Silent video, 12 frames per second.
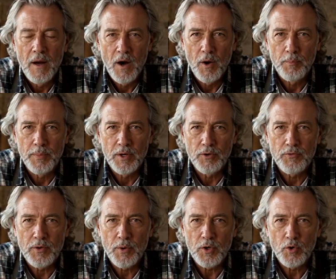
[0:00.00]
are built
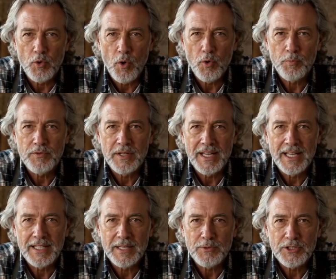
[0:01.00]
from a chrome
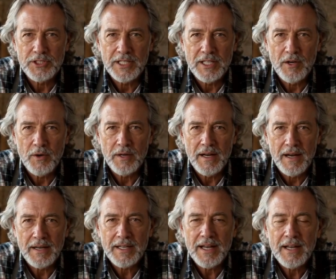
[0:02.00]
vanadium steel
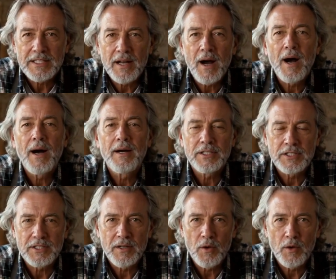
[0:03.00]
that is honest,